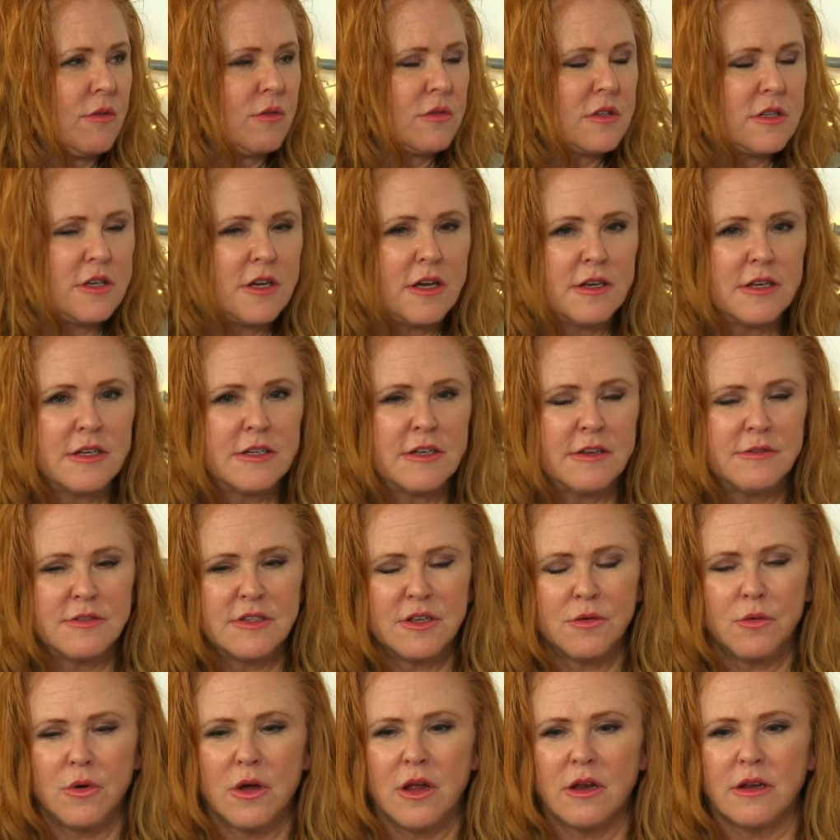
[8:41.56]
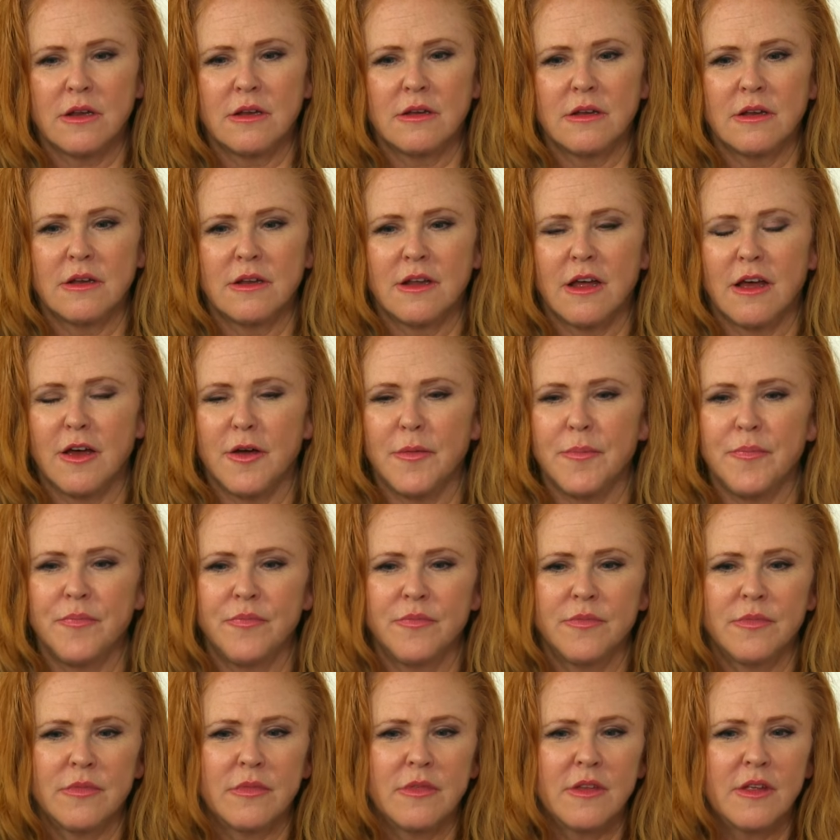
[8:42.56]
alternatives. There weren't
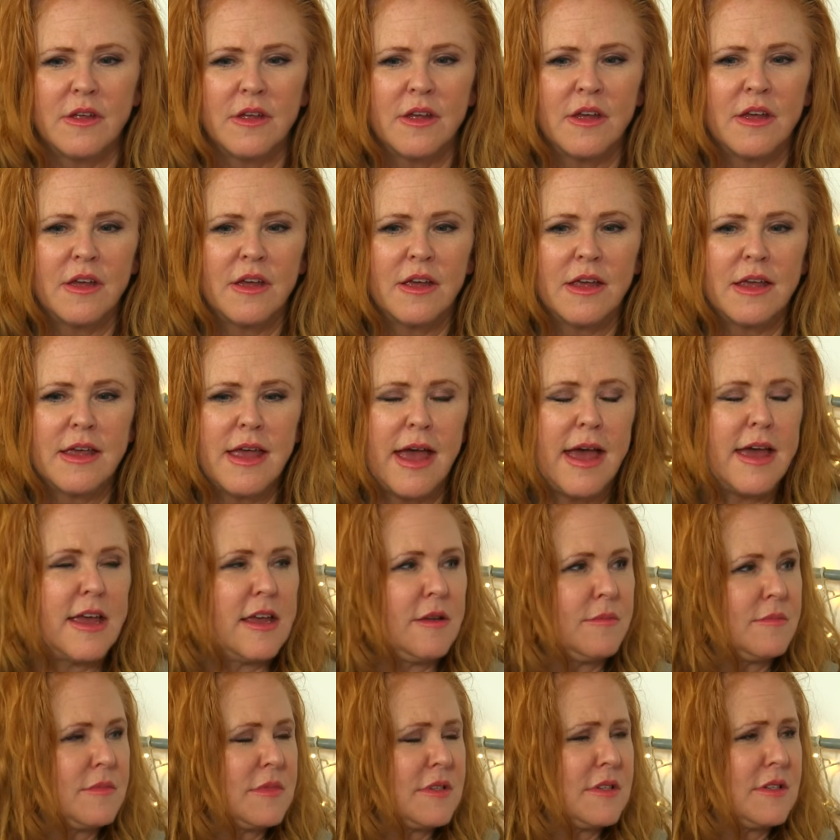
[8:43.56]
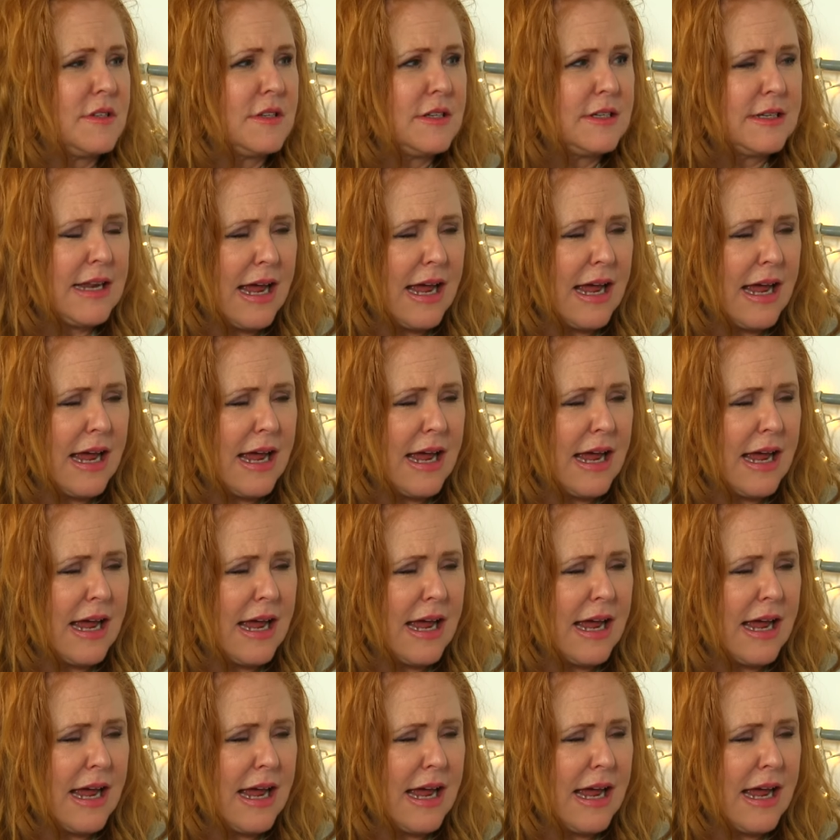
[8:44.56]
games and